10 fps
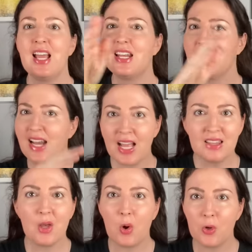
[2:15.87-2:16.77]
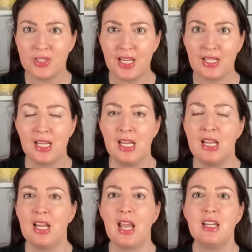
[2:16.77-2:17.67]
not the whole thing.
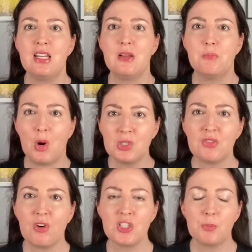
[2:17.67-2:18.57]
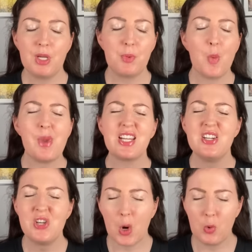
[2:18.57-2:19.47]
And most French people make
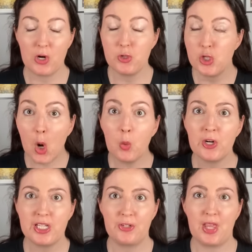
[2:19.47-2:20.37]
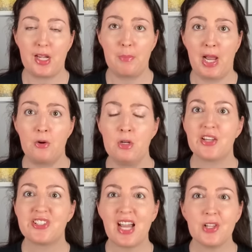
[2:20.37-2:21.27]
nowhere near that amount.
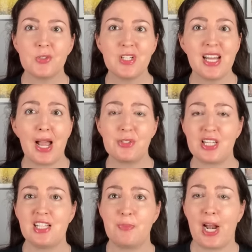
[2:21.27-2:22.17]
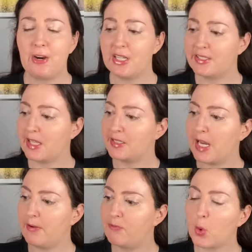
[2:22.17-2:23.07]
A salary outside of Paris that's,
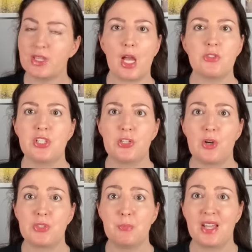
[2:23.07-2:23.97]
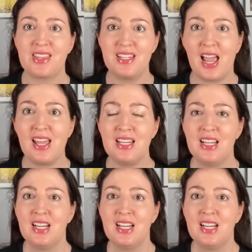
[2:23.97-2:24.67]
say, 4,000 euros a month net,